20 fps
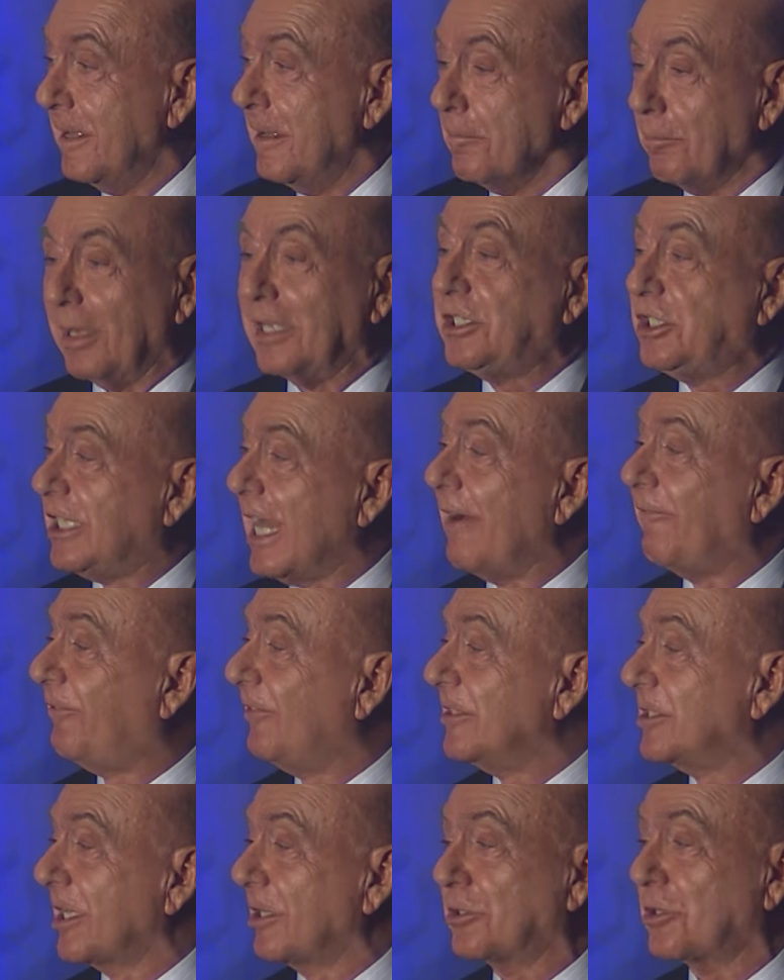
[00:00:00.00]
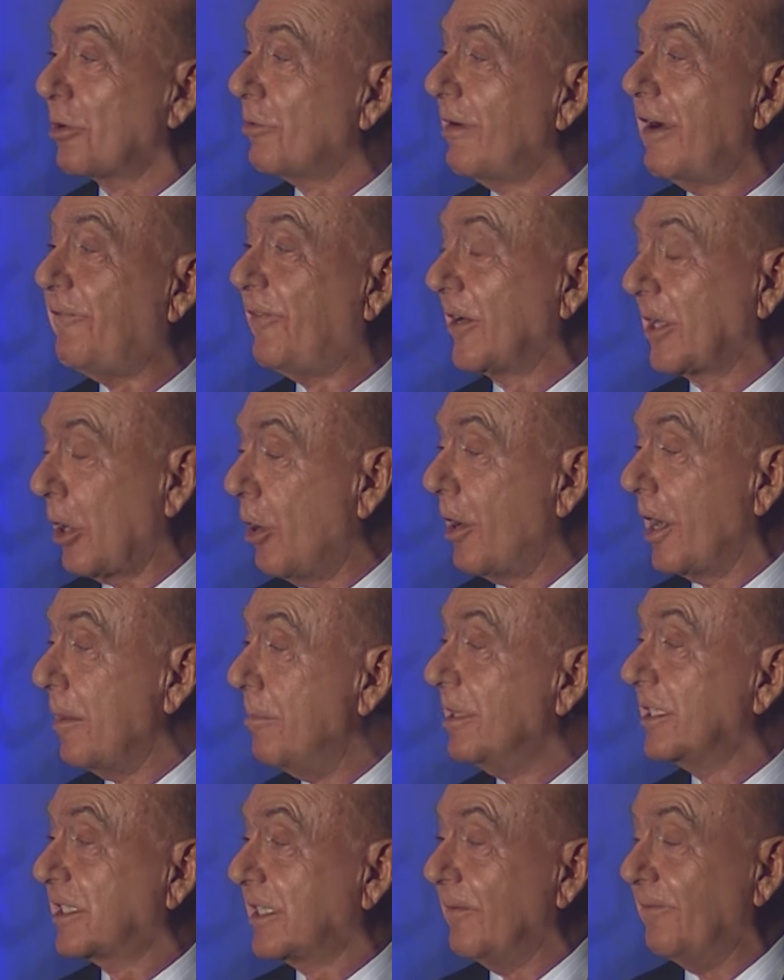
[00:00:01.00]
But Jeff is a terrific owner,
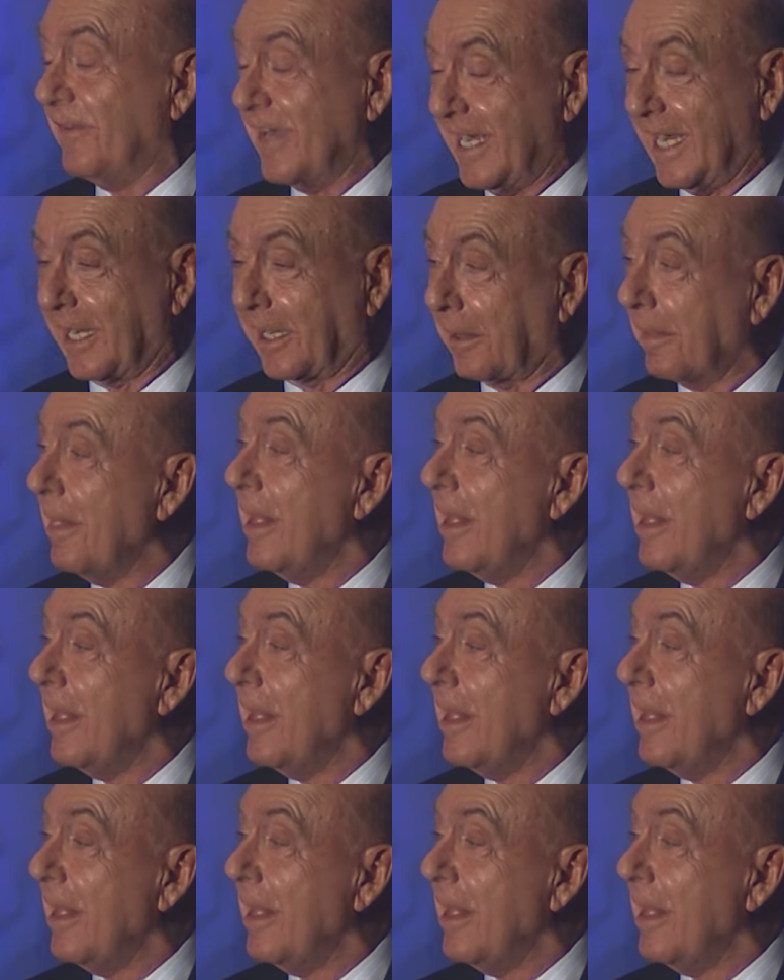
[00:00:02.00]
Mr. Vinnick.